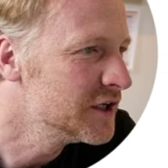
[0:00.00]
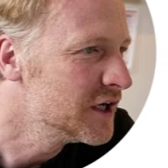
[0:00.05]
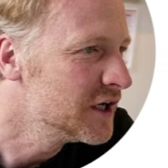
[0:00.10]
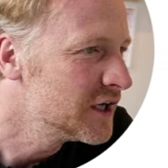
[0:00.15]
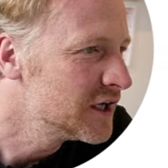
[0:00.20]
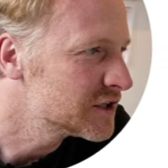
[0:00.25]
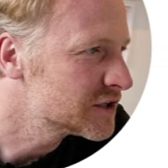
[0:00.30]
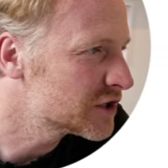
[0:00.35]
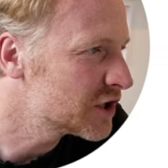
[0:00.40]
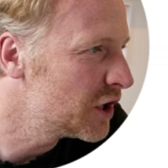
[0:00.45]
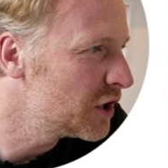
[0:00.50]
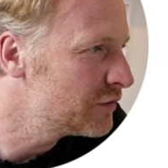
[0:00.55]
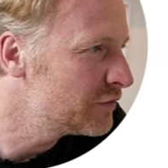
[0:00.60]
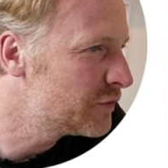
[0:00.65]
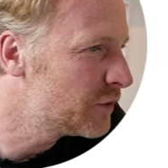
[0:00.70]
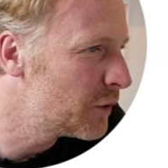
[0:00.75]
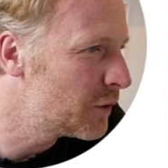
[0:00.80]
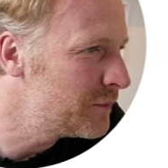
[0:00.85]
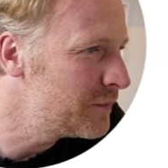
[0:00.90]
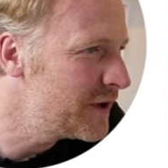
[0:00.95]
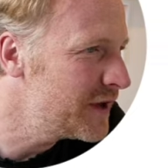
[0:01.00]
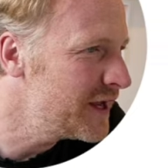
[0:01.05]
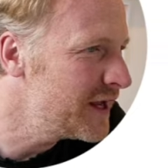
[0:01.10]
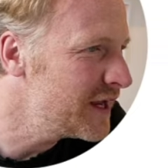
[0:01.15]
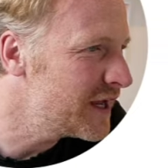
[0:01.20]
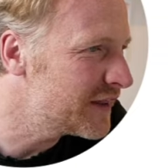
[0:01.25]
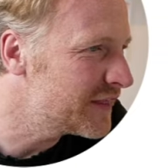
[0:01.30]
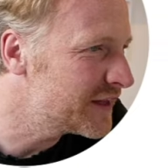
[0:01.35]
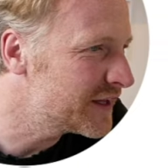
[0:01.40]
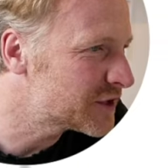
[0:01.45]
So for me,
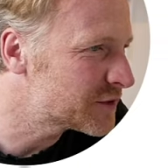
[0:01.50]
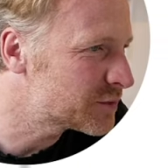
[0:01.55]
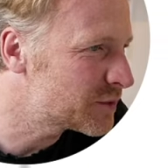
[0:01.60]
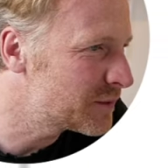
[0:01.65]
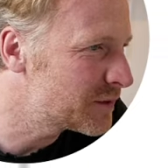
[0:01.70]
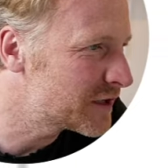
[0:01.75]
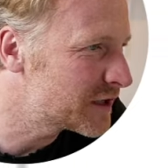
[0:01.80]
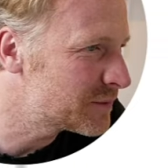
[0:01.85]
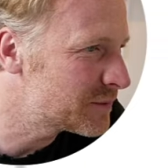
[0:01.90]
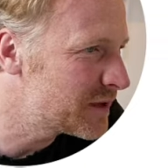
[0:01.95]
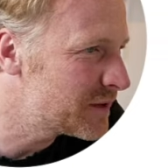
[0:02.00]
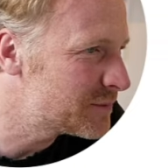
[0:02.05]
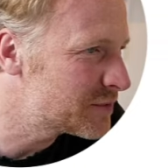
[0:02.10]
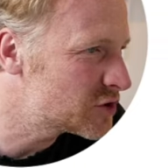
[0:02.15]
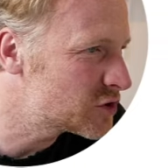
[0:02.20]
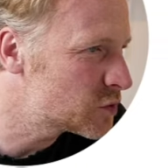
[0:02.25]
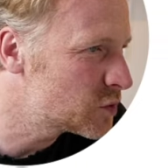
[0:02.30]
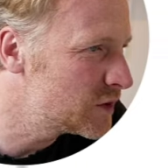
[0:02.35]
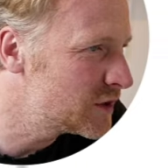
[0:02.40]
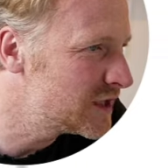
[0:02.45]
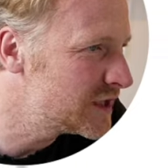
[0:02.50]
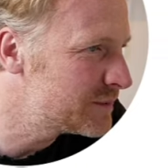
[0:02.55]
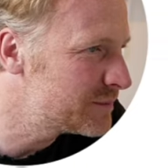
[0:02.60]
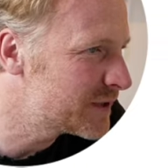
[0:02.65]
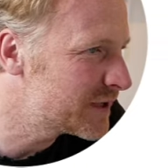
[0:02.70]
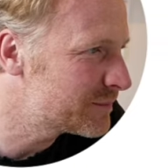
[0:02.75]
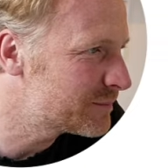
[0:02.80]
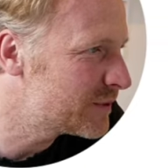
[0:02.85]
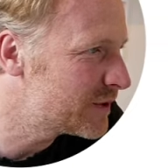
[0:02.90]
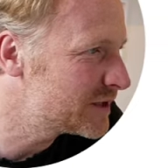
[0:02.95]
I think it's probably going to be between
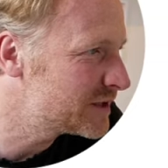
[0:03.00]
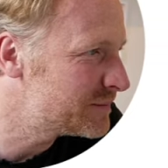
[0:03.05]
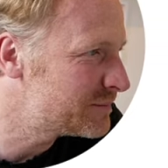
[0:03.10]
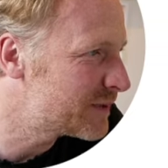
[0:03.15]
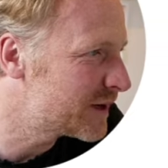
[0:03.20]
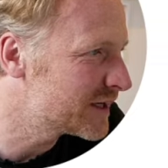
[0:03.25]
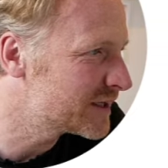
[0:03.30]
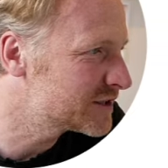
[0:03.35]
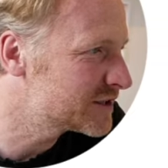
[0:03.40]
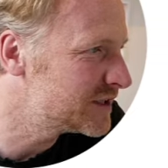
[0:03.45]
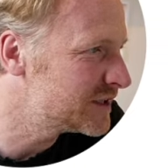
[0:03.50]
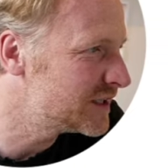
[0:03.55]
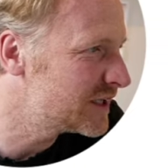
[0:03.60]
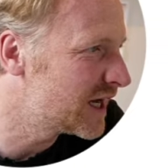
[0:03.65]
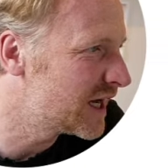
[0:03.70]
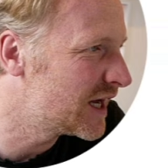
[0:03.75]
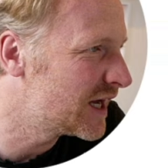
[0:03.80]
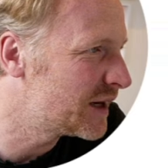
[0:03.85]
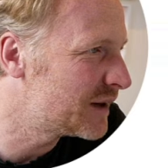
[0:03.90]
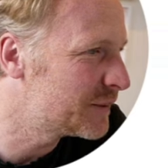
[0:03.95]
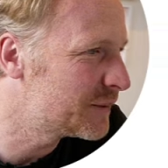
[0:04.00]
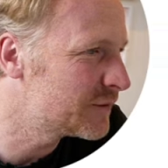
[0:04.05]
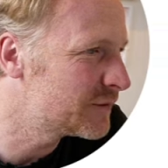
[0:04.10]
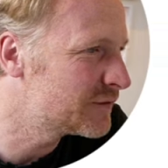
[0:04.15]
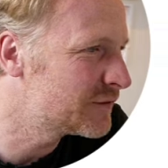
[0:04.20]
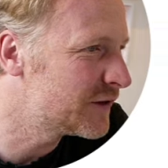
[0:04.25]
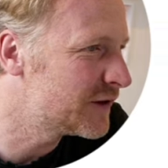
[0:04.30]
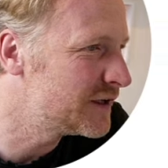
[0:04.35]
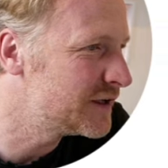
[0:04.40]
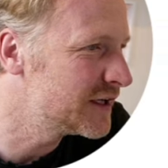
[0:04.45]
Big Bertie Bassi and
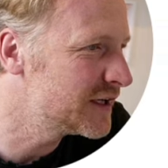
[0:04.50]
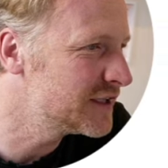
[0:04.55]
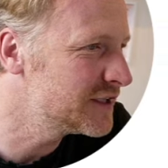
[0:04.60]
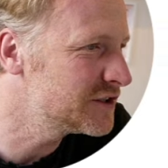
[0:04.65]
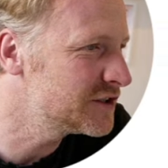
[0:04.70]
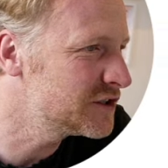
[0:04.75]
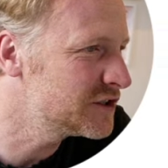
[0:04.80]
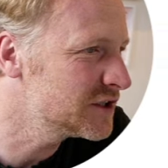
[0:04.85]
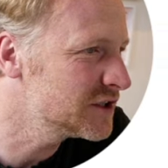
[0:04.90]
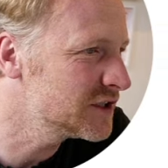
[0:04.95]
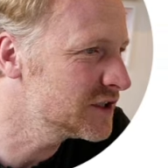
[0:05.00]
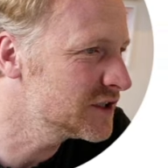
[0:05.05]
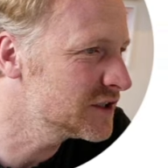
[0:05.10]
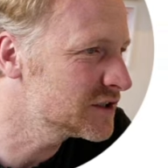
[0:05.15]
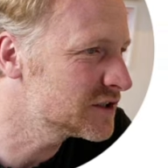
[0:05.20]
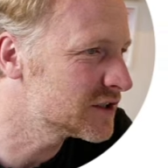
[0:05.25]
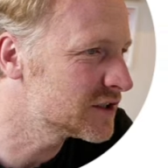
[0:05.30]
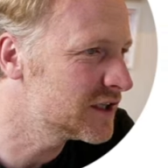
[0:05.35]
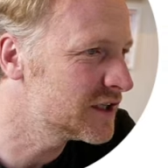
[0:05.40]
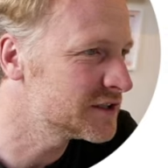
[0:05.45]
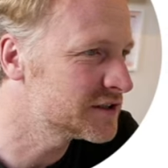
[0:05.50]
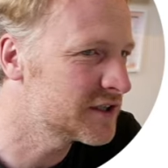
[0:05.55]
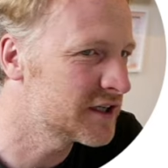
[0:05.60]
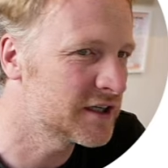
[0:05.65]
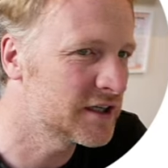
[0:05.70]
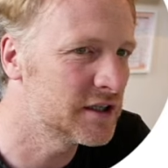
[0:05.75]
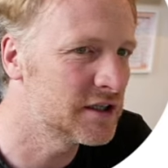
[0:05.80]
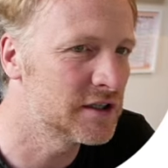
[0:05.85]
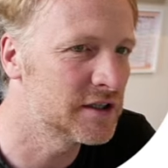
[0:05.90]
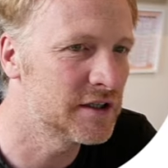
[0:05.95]
Financier. So let's take
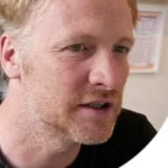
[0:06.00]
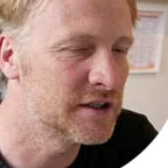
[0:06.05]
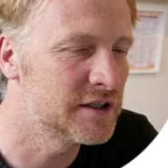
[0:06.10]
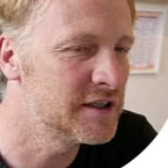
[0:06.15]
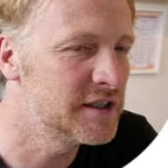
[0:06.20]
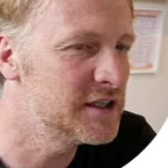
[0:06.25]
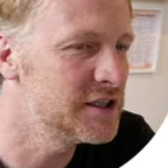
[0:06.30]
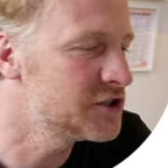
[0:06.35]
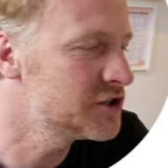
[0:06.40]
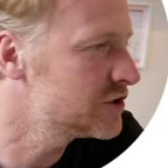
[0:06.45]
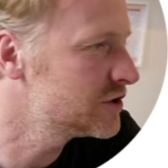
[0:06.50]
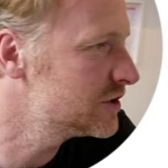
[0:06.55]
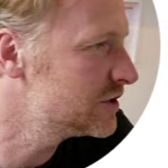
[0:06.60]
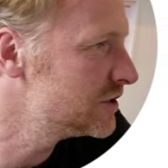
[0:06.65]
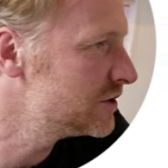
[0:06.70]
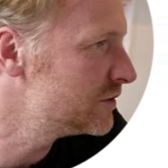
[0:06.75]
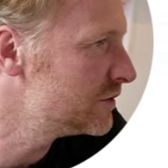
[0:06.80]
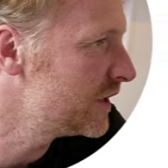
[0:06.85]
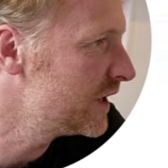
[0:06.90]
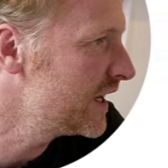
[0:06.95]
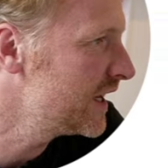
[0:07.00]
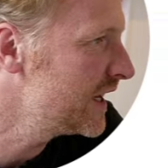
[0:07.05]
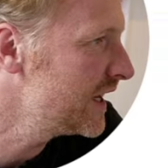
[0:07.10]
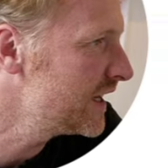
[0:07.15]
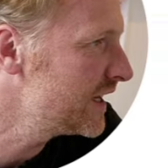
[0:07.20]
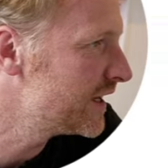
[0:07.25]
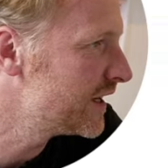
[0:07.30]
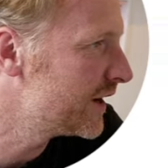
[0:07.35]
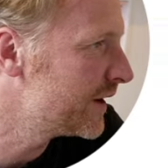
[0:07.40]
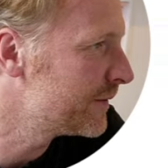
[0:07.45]
a look at these two
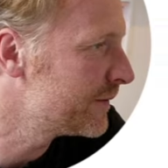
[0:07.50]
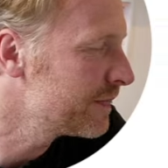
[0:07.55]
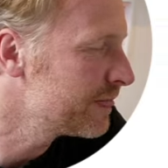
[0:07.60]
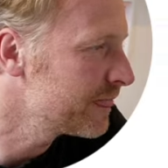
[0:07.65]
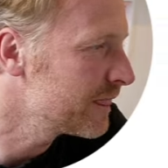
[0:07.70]
here.